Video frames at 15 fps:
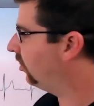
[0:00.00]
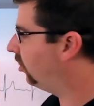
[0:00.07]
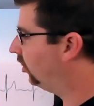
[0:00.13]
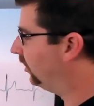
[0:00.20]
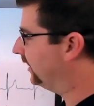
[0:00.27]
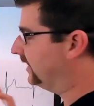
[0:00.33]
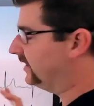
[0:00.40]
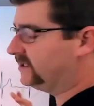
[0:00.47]
our
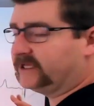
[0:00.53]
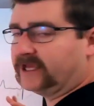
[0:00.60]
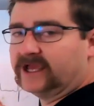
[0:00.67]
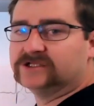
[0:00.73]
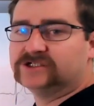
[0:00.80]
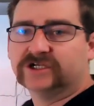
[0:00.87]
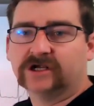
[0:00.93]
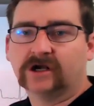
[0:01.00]
E K
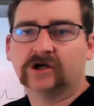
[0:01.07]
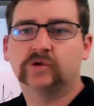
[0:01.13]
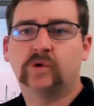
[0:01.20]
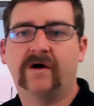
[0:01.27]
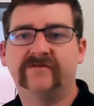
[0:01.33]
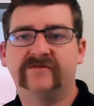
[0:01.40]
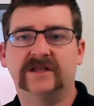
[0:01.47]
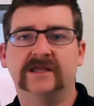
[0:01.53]
G, our
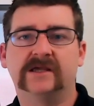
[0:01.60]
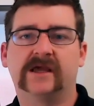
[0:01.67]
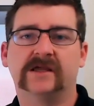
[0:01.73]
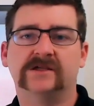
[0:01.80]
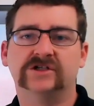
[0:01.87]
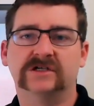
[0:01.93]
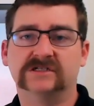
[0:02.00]
twelve lead E K G,